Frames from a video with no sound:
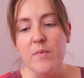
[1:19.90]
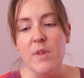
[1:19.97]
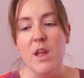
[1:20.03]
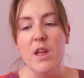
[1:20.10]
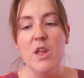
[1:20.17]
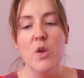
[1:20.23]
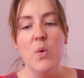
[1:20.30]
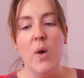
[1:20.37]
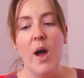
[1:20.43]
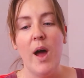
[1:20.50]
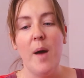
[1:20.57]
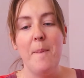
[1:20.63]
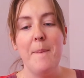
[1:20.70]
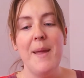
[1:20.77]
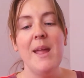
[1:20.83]
you
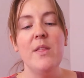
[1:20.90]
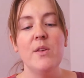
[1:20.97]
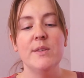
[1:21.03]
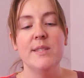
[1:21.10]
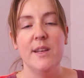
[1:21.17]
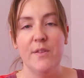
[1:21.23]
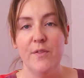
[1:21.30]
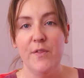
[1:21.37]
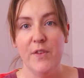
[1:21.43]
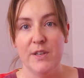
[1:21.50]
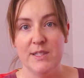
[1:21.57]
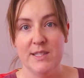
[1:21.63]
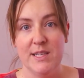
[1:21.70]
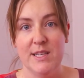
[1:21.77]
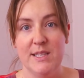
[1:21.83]
make those
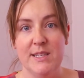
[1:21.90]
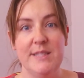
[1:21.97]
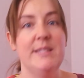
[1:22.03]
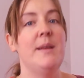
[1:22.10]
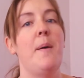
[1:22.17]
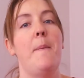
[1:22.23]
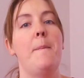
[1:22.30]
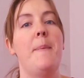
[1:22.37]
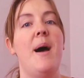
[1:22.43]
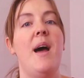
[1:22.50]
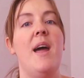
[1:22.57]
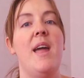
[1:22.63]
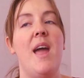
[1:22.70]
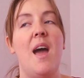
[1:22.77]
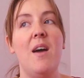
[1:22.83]
inferences
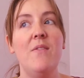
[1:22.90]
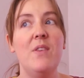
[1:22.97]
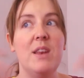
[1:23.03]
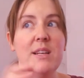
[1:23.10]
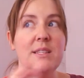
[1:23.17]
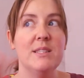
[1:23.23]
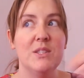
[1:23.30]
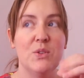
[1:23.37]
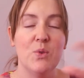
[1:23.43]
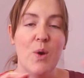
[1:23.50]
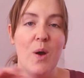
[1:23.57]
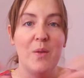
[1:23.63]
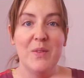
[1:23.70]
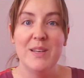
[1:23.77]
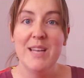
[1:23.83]
by evidence
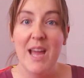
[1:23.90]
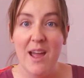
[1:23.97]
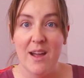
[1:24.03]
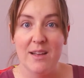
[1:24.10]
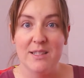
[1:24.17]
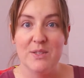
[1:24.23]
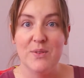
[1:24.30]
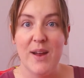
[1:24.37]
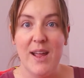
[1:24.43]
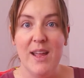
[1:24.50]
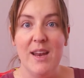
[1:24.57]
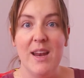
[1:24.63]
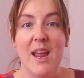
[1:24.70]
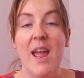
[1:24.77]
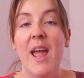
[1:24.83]
throughout the text,
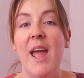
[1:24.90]
right?